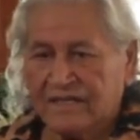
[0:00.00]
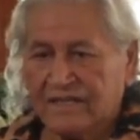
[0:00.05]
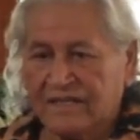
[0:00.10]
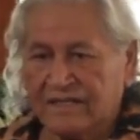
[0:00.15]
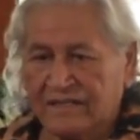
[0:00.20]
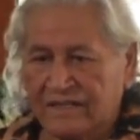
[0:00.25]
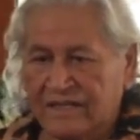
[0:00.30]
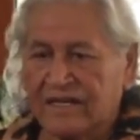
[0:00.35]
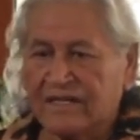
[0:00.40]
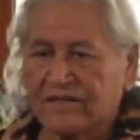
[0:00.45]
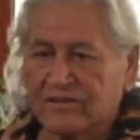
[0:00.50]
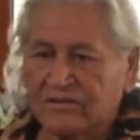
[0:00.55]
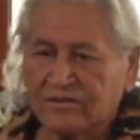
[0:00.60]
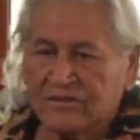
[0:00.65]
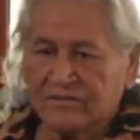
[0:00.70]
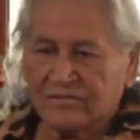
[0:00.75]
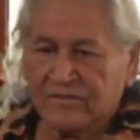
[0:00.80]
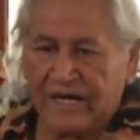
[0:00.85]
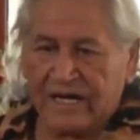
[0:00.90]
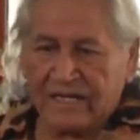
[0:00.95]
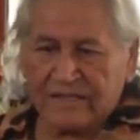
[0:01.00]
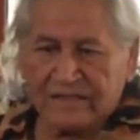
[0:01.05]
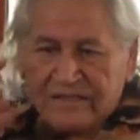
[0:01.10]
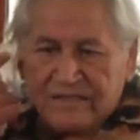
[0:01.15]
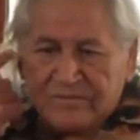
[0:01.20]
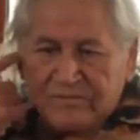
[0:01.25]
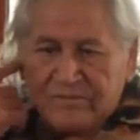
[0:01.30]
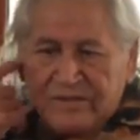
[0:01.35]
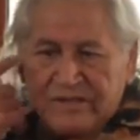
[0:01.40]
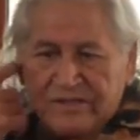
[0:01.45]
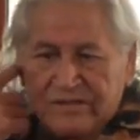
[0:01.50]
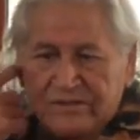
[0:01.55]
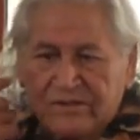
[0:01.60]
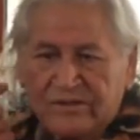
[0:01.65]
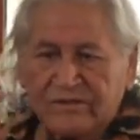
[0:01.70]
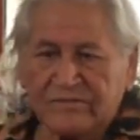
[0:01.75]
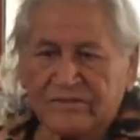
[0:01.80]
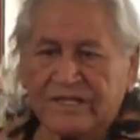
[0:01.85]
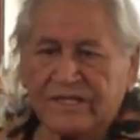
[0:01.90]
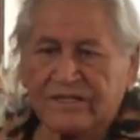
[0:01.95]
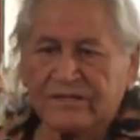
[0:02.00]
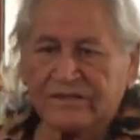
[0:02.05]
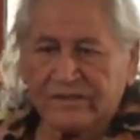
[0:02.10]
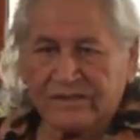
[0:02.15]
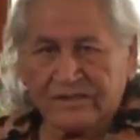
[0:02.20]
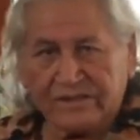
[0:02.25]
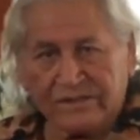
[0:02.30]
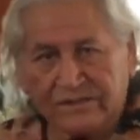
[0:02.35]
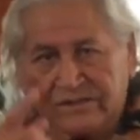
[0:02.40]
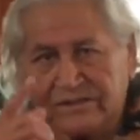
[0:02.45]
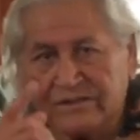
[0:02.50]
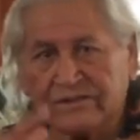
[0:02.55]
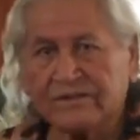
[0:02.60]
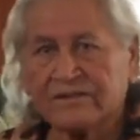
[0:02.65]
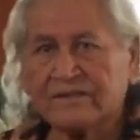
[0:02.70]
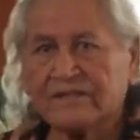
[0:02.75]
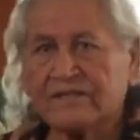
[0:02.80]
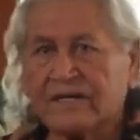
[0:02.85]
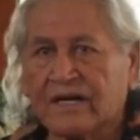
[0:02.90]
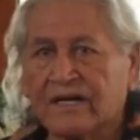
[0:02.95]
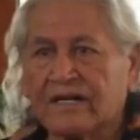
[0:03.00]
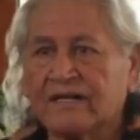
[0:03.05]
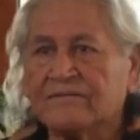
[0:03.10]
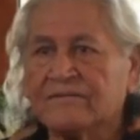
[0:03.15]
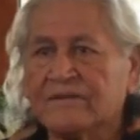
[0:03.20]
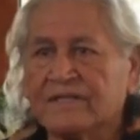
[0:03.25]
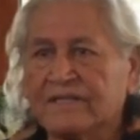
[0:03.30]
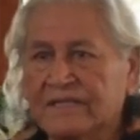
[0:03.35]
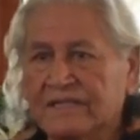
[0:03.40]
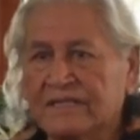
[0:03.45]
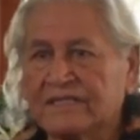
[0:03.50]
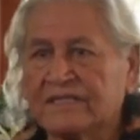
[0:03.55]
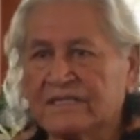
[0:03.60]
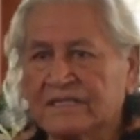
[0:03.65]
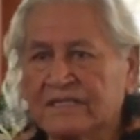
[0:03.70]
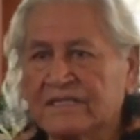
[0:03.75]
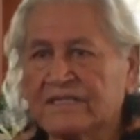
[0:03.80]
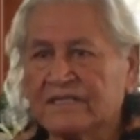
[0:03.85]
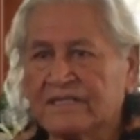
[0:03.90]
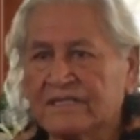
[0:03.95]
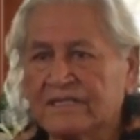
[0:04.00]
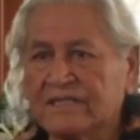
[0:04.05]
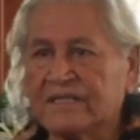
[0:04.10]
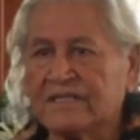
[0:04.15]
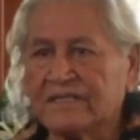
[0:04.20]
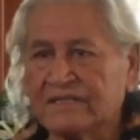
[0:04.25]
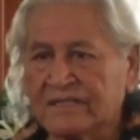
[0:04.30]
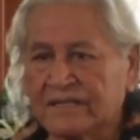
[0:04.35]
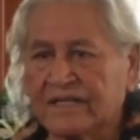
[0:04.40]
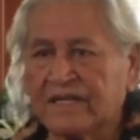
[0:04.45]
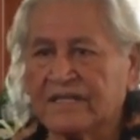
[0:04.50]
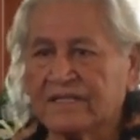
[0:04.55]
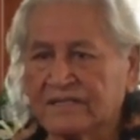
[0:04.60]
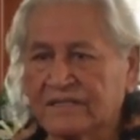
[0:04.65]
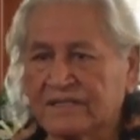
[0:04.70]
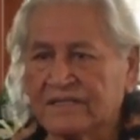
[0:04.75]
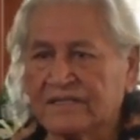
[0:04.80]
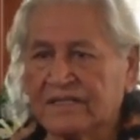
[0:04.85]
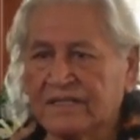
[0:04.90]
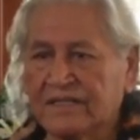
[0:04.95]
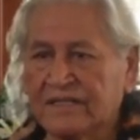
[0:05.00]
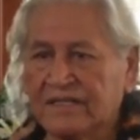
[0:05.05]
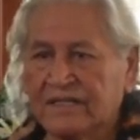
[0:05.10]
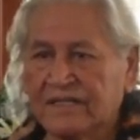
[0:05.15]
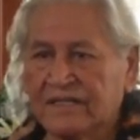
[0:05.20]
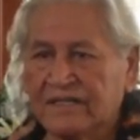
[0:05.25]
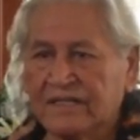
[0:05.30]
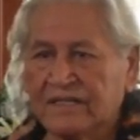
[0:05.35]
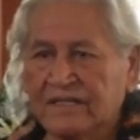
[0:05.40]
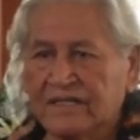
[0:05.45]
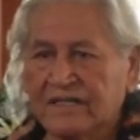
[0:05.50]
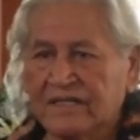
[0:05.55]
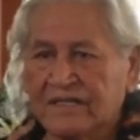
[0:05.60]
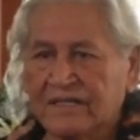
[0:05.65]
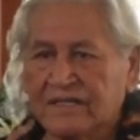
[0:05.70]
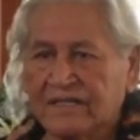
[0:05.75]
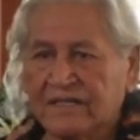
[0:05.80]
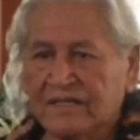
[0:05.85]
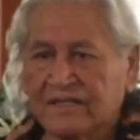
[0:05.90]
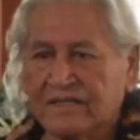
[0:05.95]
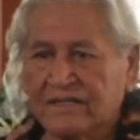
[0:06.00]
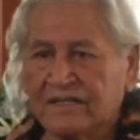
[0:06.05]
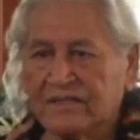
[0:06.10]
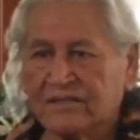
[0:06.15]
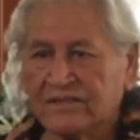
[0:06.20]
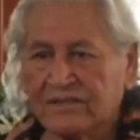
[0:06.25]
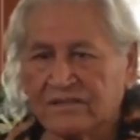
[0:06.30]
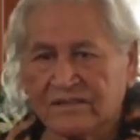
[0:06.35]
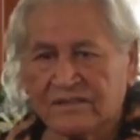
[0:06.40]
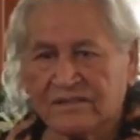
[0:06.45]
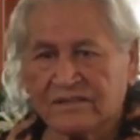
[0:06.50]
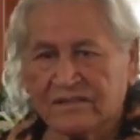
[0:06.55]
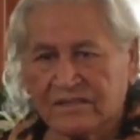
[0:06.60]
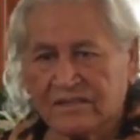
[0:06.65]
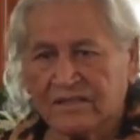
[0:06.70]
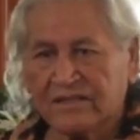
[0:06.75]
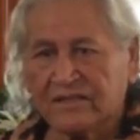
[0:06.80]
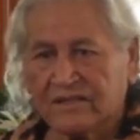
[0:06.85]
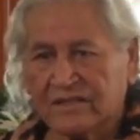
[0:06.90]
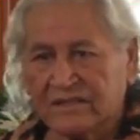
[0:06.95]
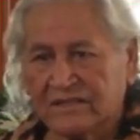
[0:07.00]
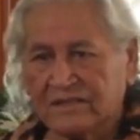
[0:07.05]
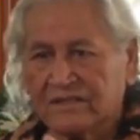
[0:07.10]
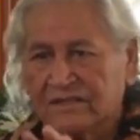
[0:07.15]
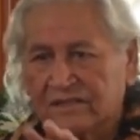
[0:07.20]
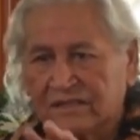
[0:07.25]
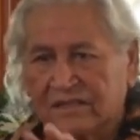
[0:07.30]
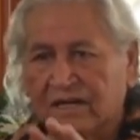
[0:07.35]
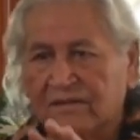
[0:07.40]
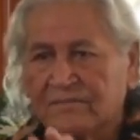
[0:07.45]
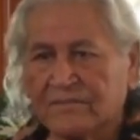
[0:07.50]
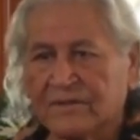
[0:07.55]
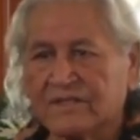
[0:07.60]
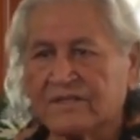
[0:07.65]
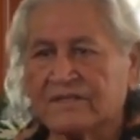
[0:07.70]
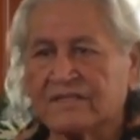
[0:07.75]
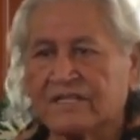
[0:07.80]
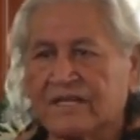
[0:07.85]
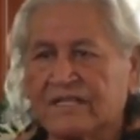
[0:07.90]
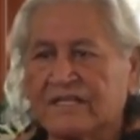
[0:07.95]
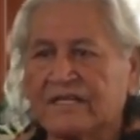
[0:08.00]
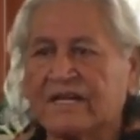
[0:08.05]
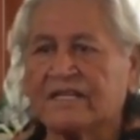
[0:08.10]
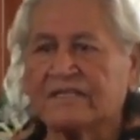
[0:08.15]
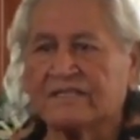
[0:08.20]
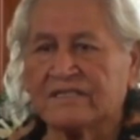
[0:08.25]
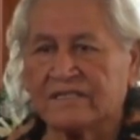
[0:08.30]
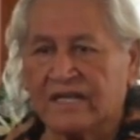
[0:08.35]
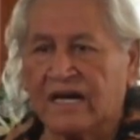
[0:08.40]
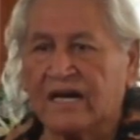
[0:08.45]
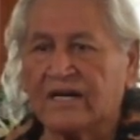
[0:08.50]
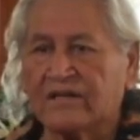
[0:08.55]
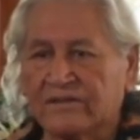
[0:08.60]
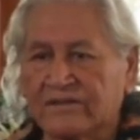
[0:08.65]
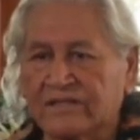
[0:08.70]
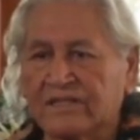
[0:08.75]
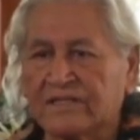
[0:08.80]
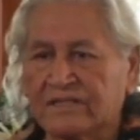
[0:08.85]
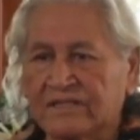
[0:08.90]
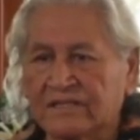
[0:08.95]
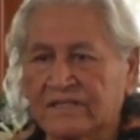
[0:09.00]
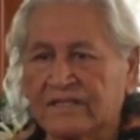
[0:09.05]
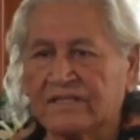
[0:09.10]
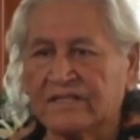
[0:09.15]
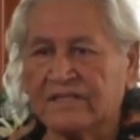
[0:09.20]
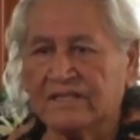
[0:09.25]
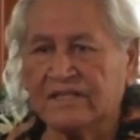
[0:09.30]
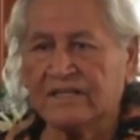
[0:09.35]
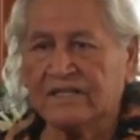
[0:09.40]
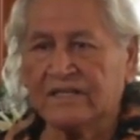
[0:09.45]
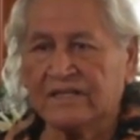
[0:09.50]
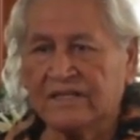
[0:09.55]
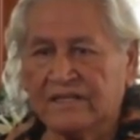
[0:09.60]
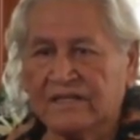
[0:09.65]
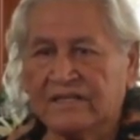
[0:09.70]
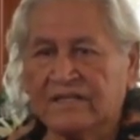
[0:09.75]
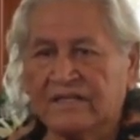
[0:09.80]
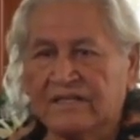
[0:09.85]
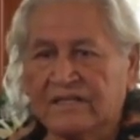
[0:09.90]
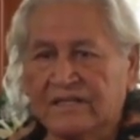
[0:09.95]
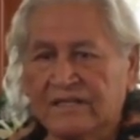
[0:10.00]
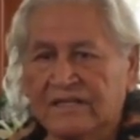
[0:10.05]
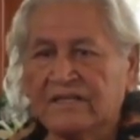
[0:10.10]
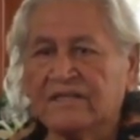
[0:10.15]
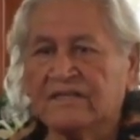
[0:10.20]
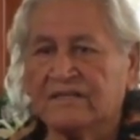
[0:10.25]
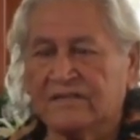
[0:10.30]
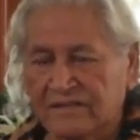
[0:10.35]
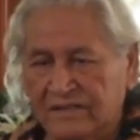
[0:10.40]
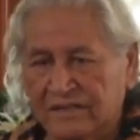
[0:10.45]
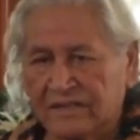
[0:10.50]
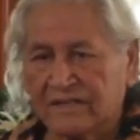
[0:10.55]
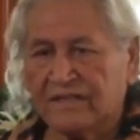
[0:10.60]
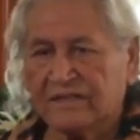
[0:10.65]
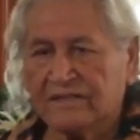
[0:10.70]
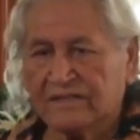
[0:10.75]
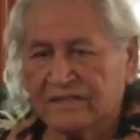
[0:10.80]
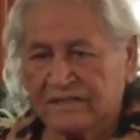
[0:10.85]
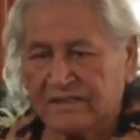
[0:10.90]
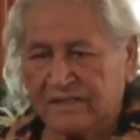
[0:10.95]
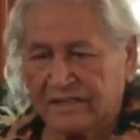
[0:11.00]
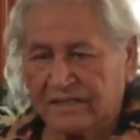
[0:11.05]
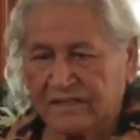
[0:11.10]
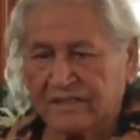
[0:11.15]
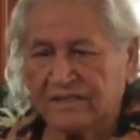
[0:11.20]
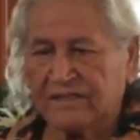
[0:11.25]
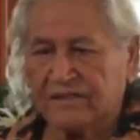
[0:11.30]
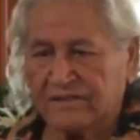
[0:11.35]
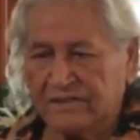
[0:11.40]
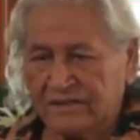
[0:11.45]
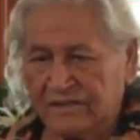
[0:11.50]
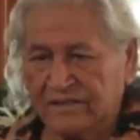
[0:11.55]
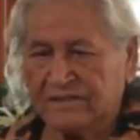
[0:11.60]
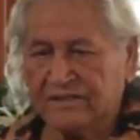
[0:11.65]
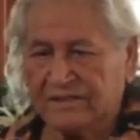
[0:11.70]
And that old man spirit told me, you go and tell them these things. You can stop your Sundance now. He said, okay, thank you.